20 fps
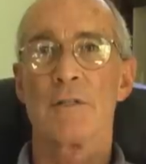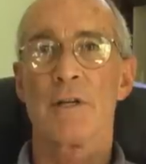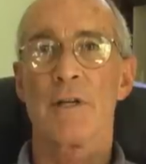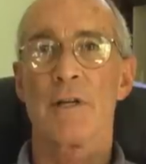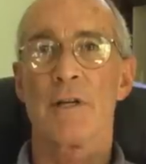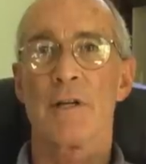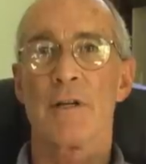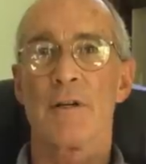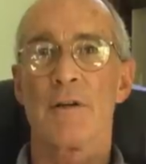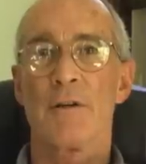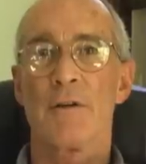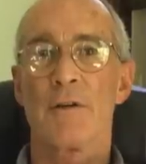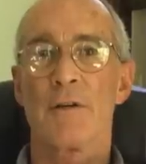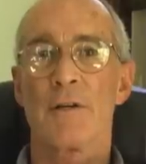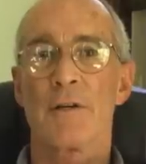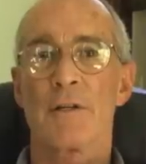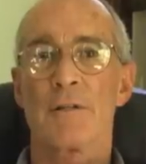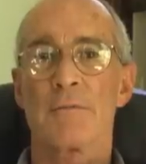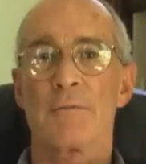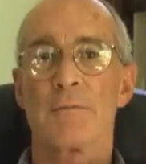And
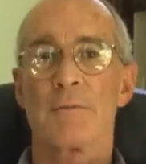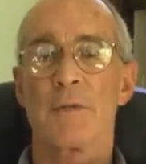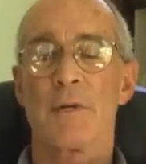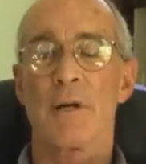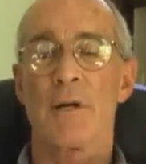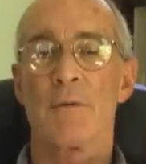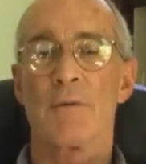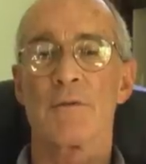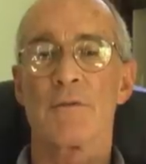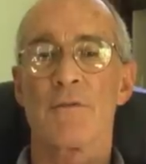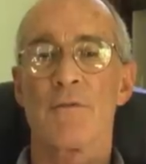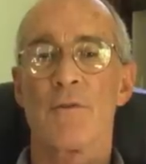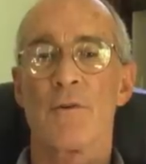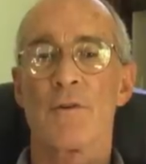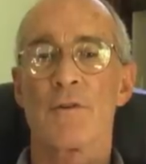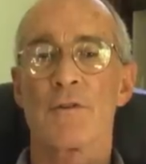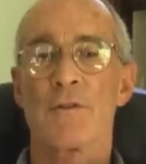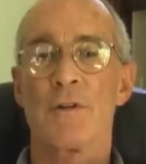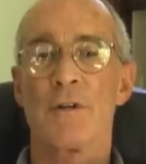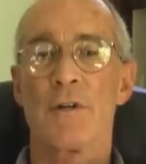I was
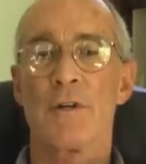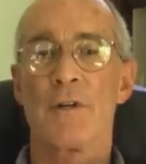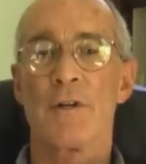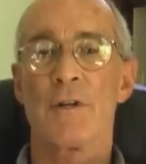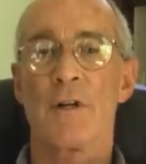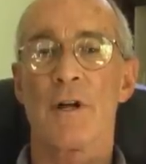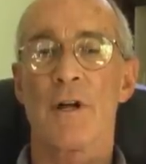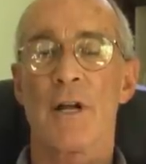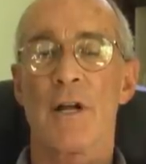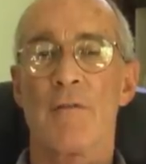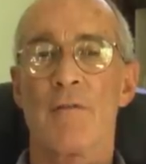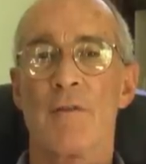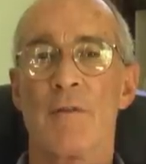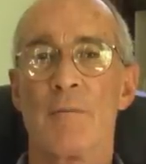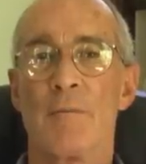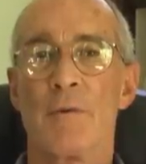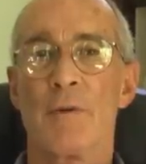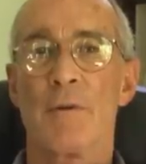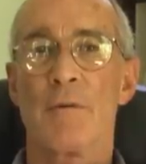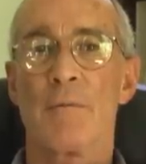fortunate in not
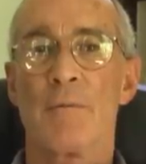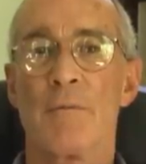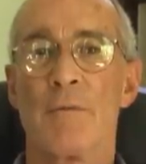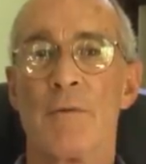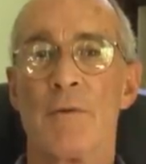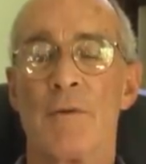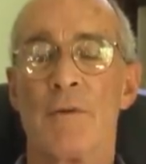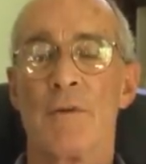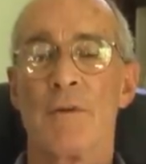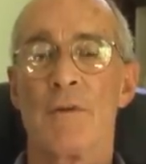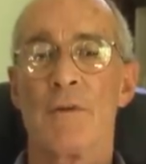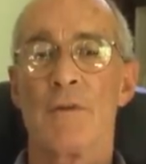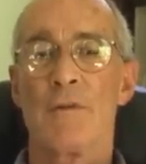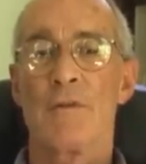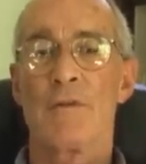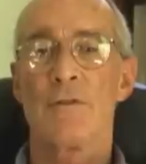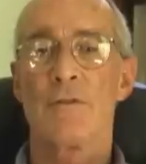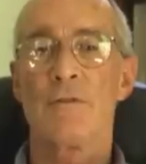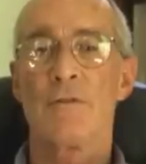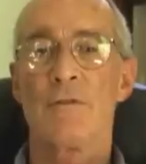having been
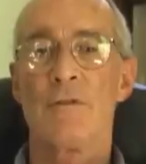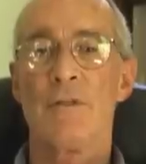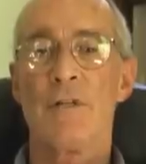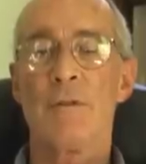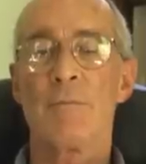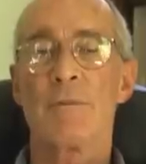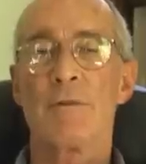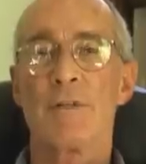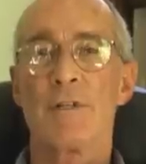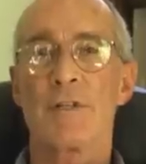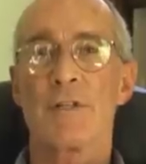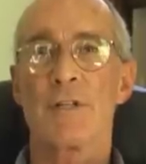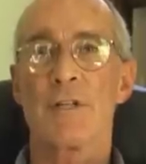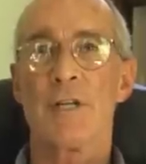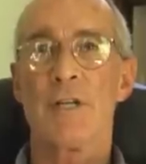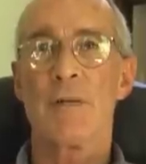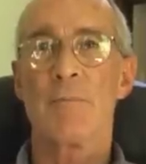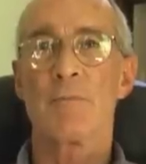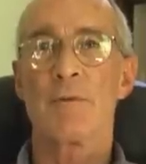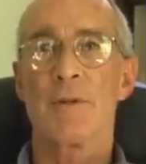too deeply
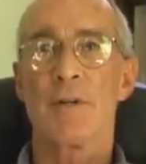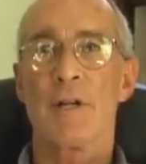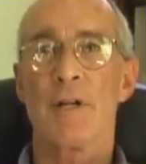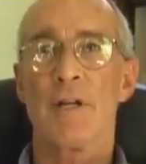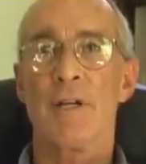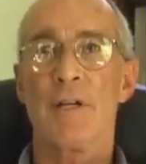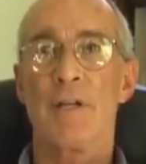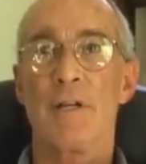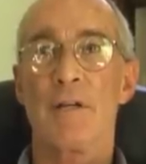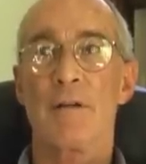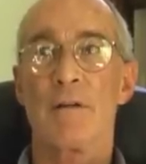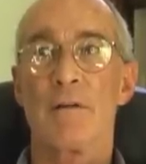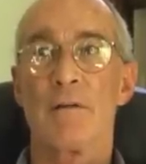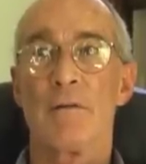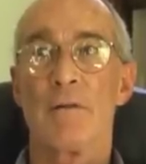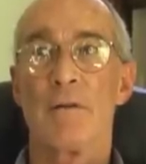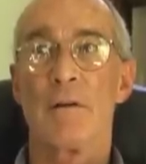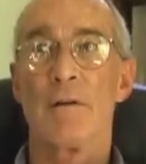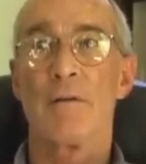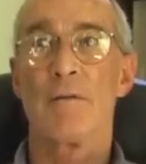steeped in any
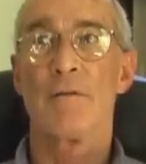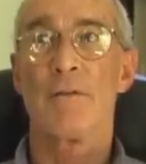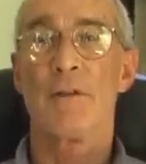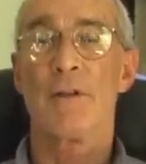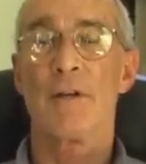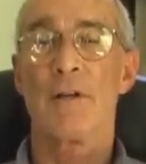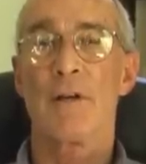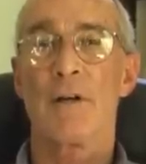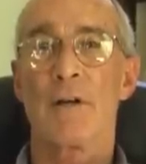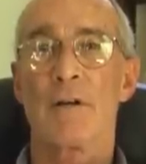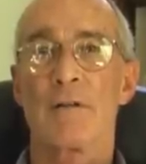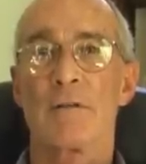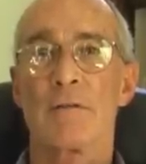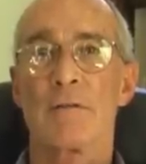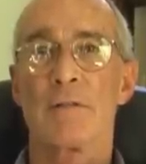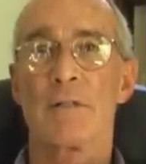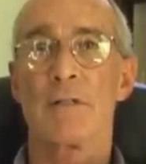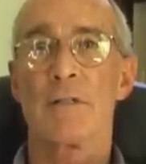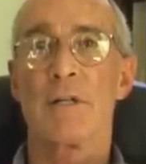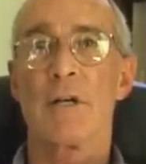of the
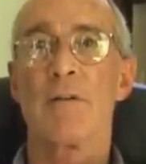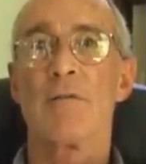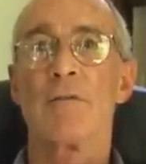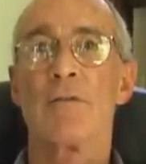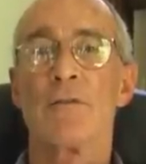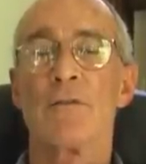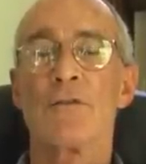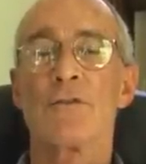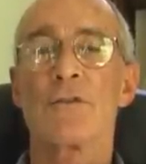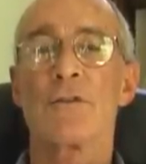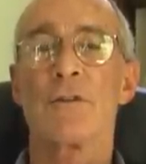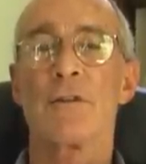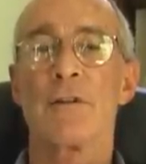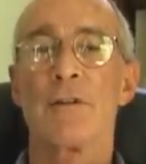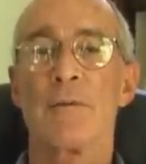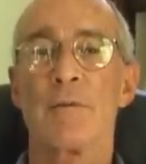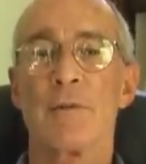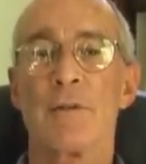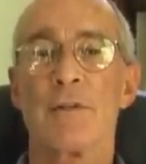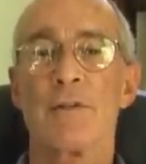
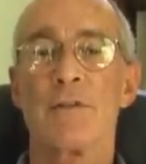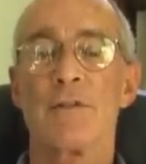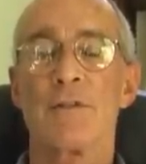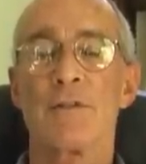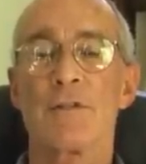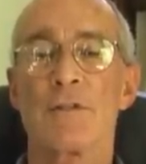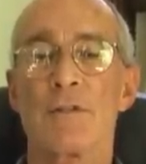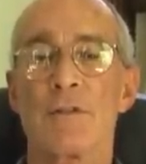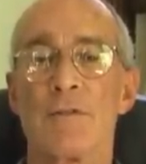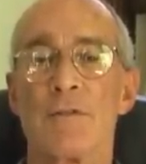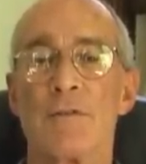evolutionary religions.